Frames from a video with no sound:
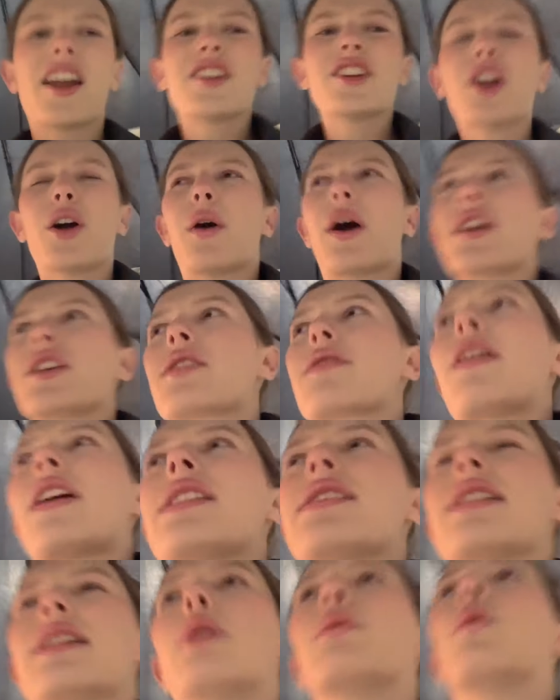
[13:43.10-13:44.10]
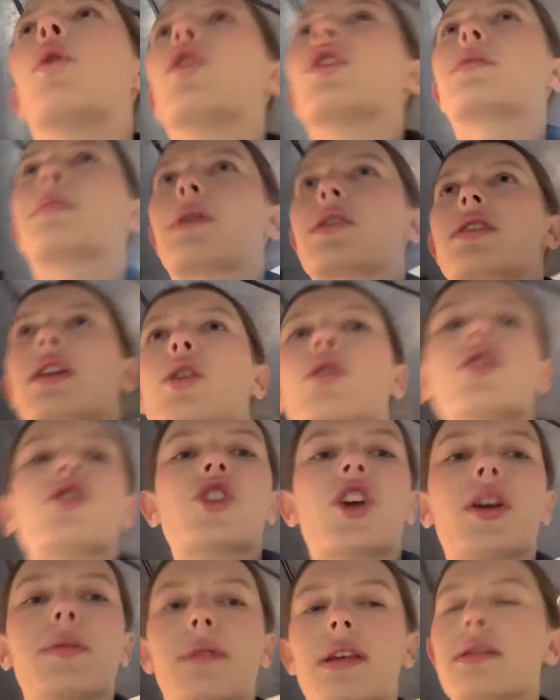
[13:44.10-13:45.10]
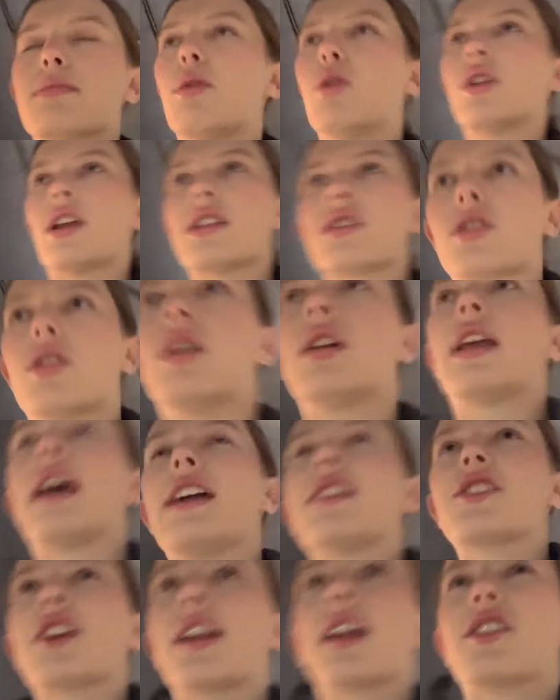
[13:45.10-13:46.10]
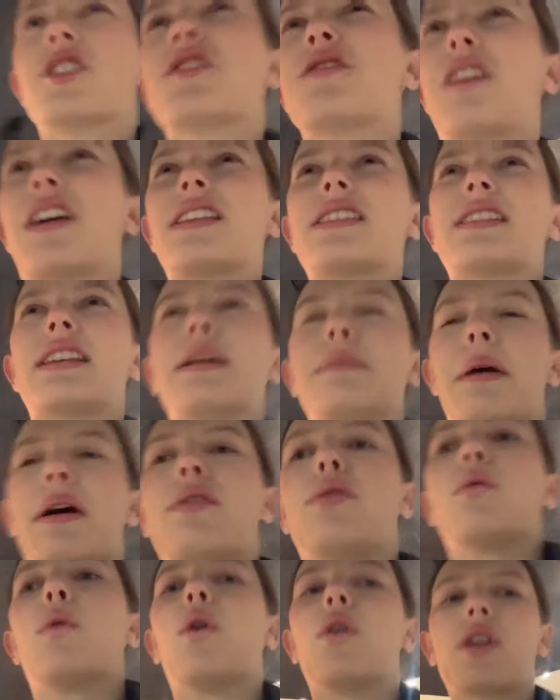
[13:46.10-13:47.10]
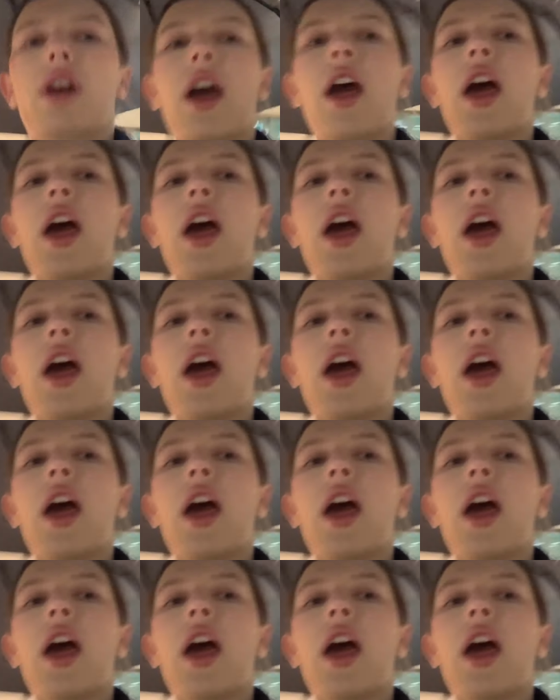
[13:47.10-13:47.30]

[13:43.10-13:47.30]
don't know, I just fancy a walk because I got the tube this morning to college and I just fancy a bit of a walk